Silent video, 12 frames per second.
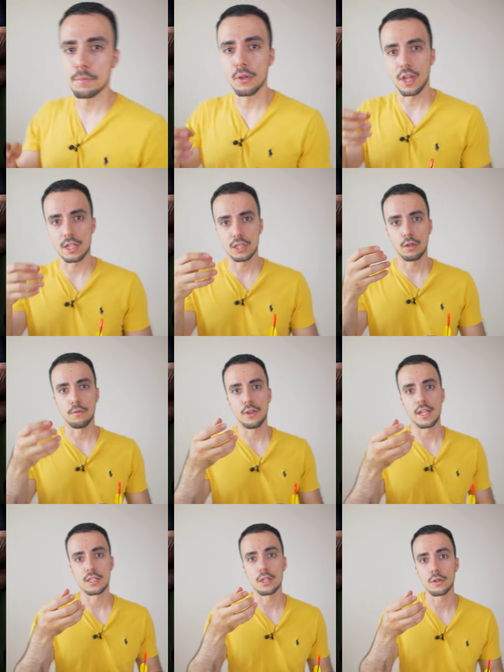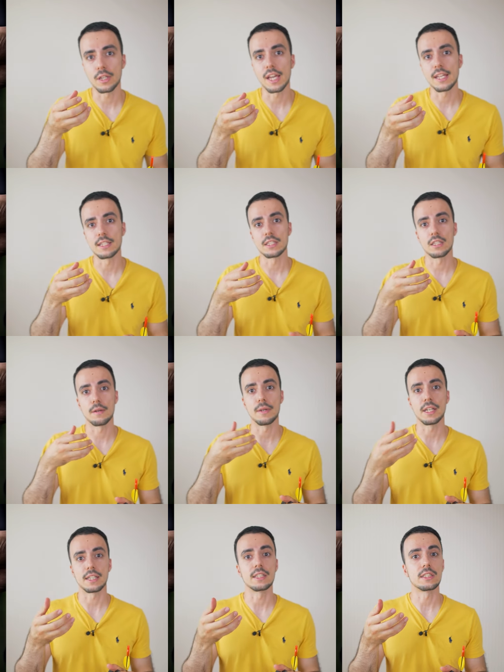he's put that shelf there to locate his thumb
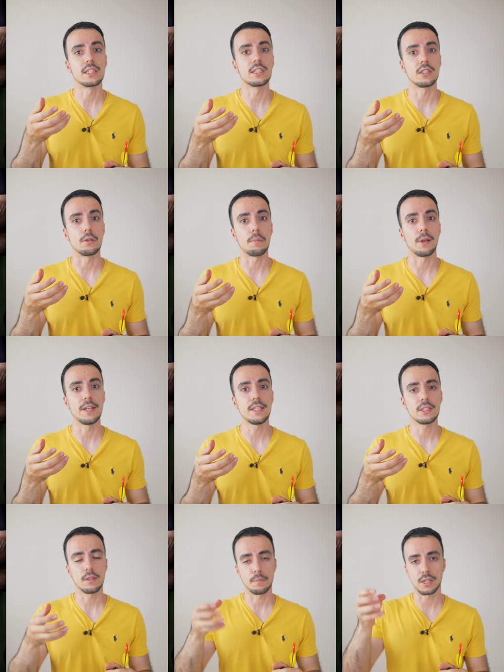in a consistent place